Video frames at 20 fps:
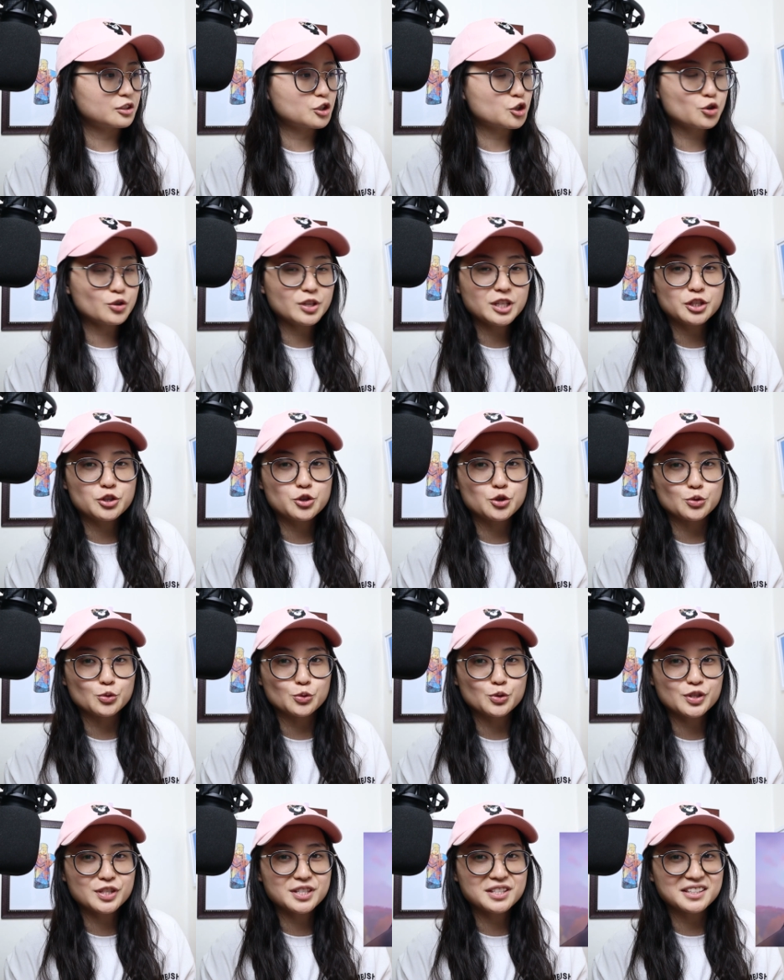tree
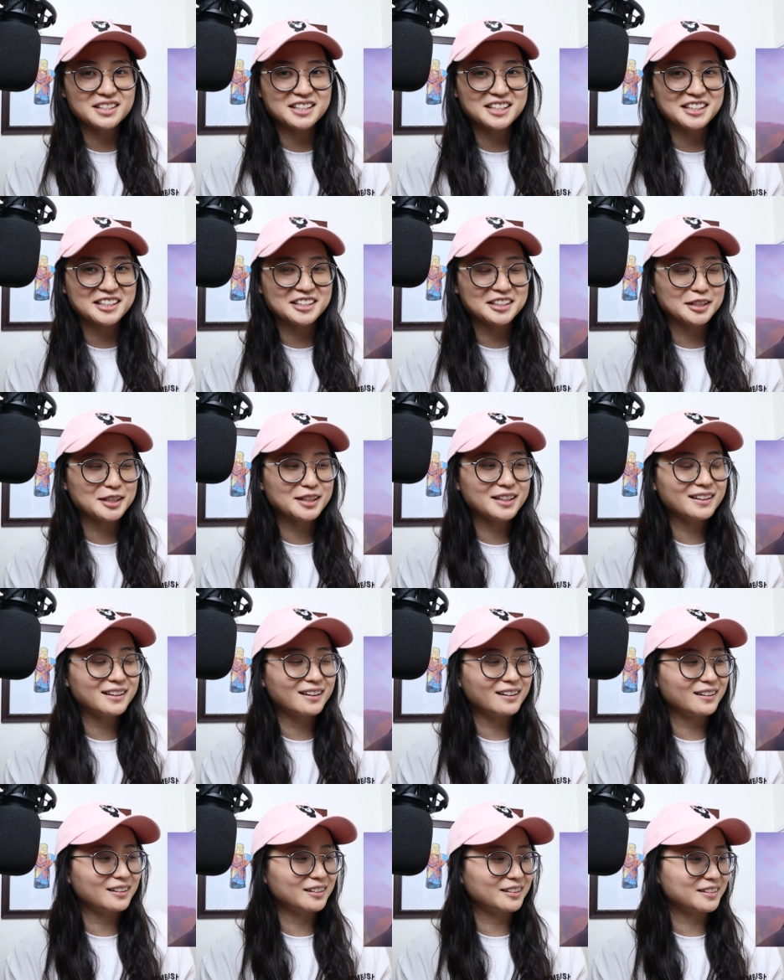juice here
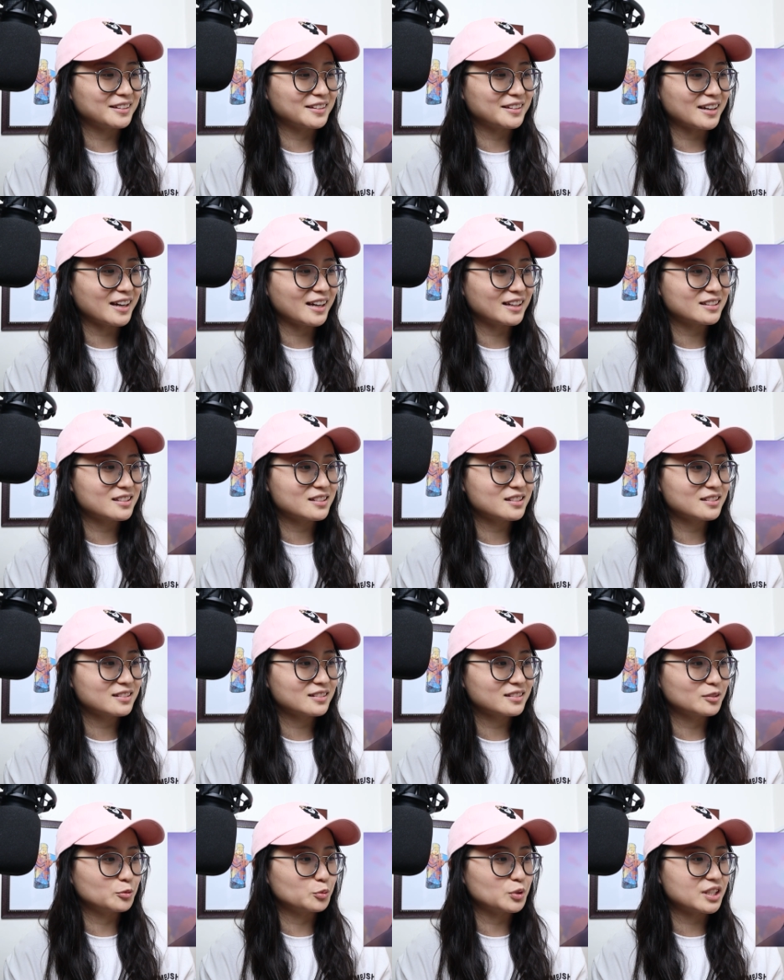that
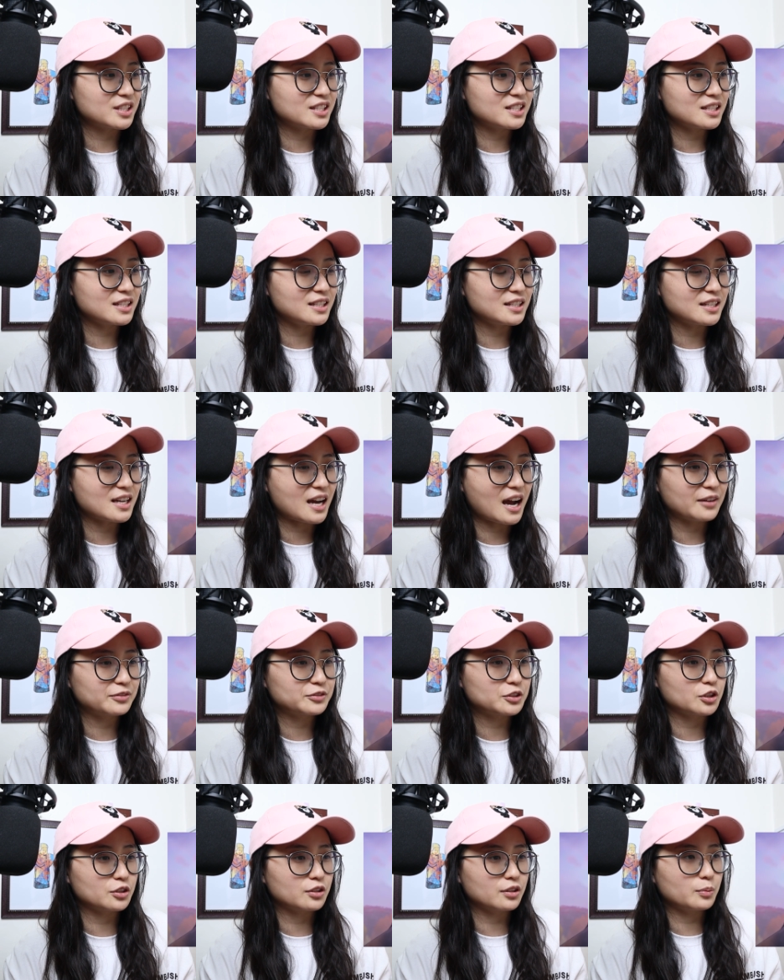we see
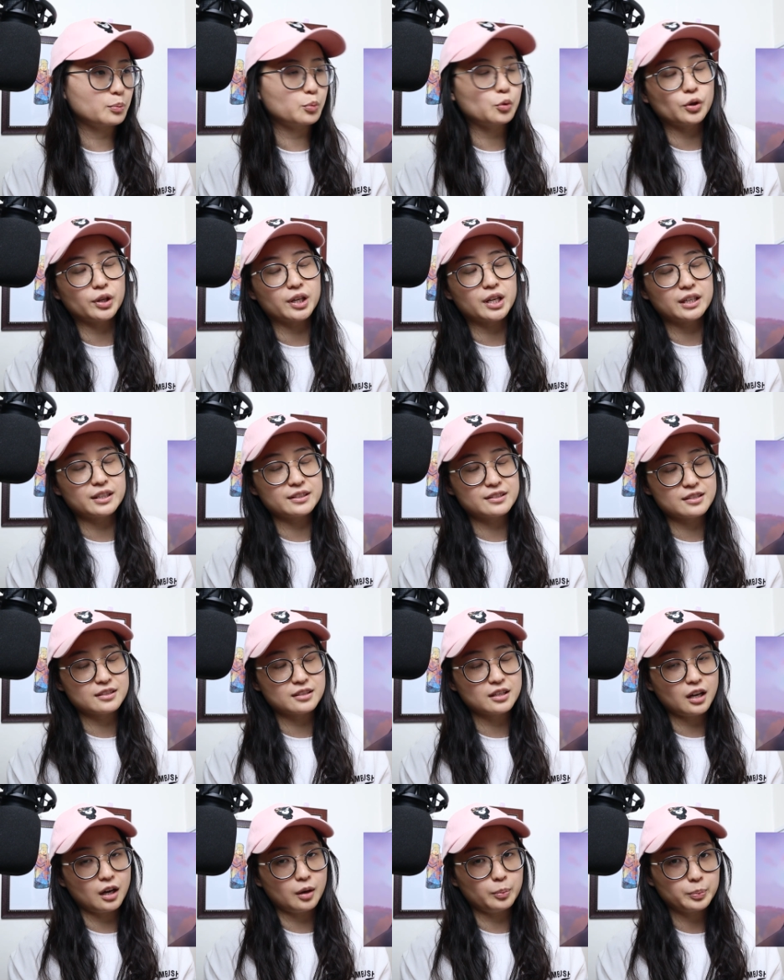after the boy cuts
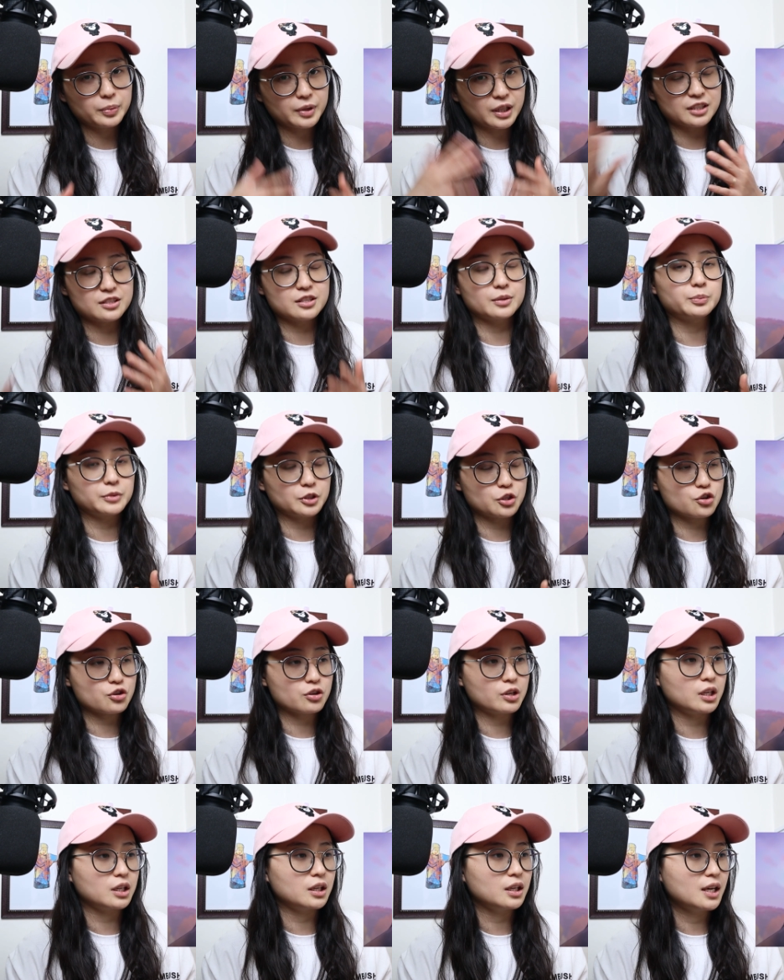up the
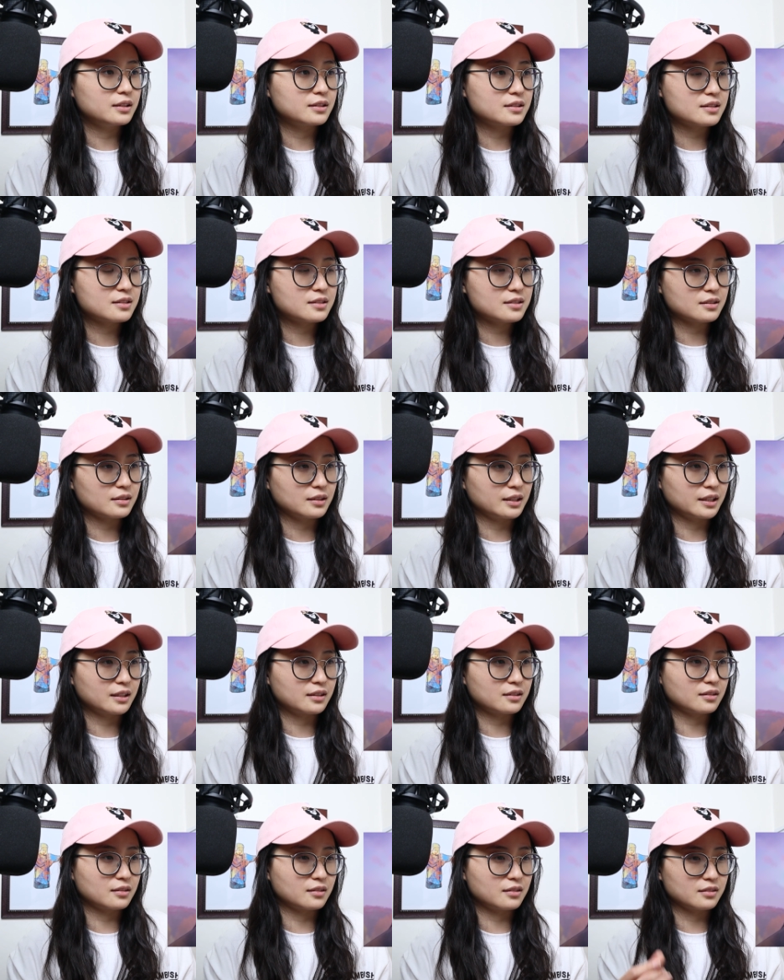tree, it's
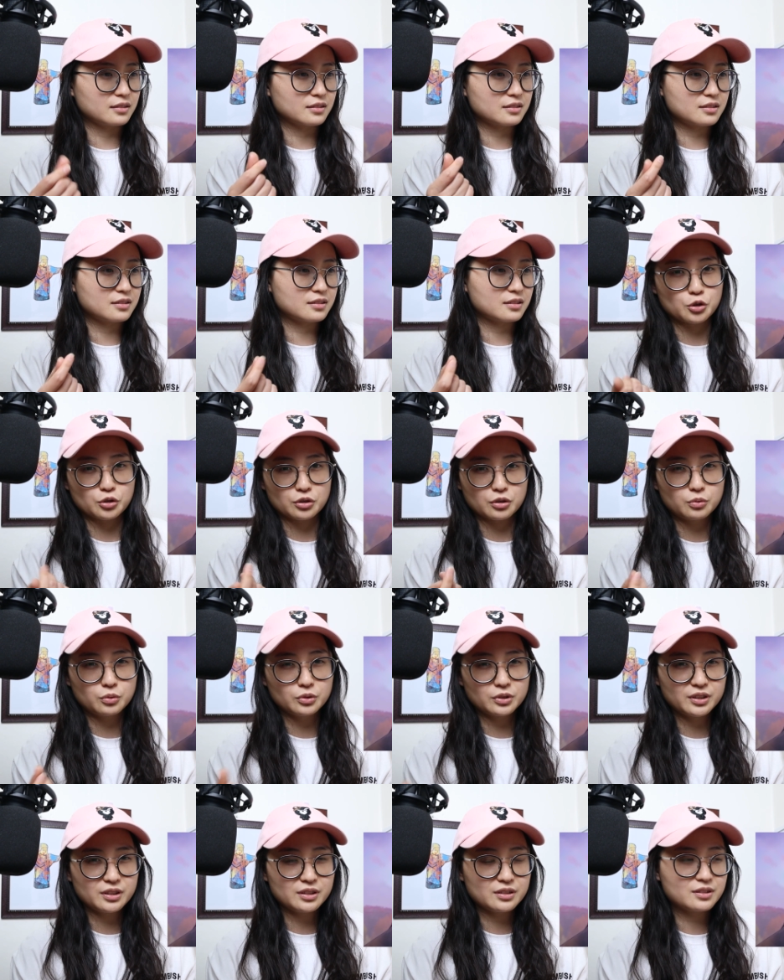like this
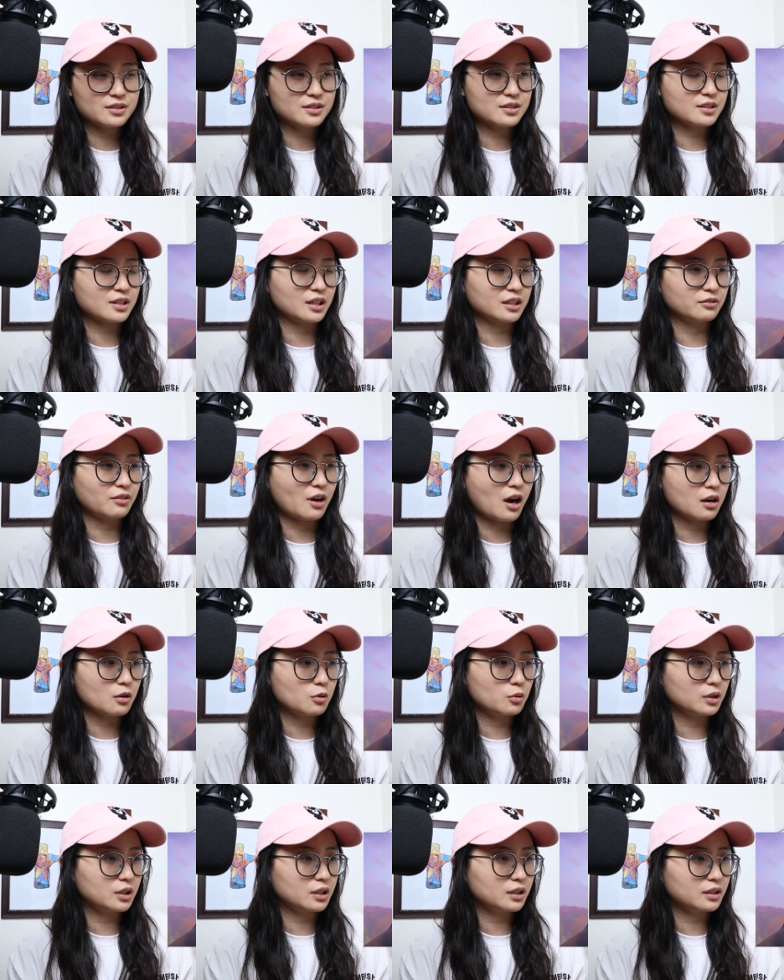turquoise kind of
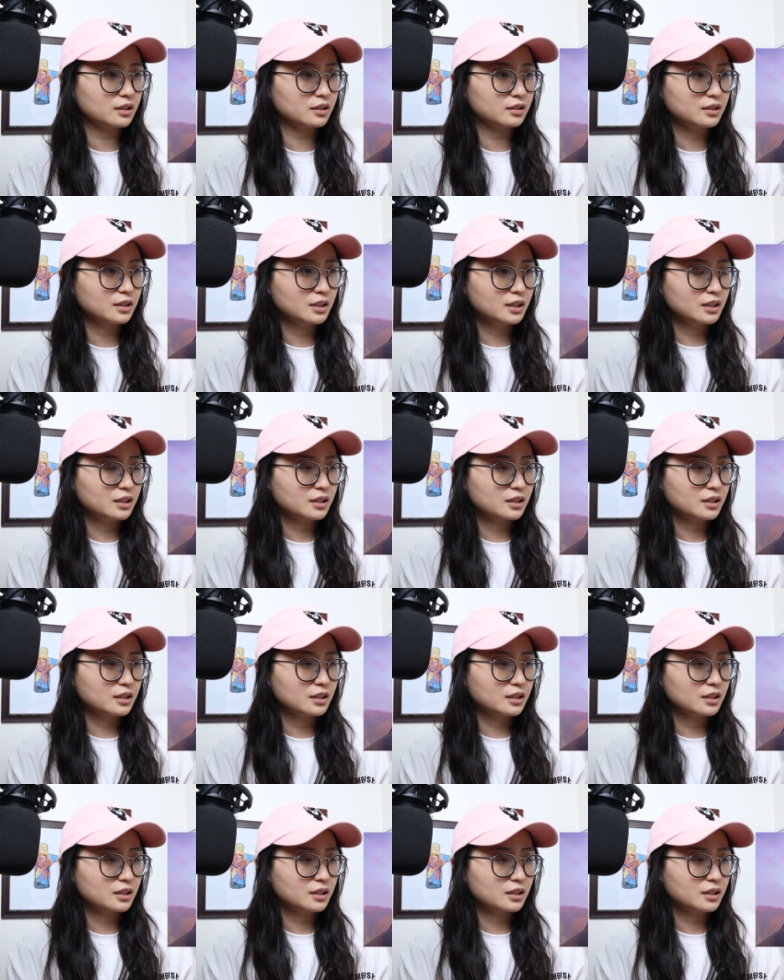aqua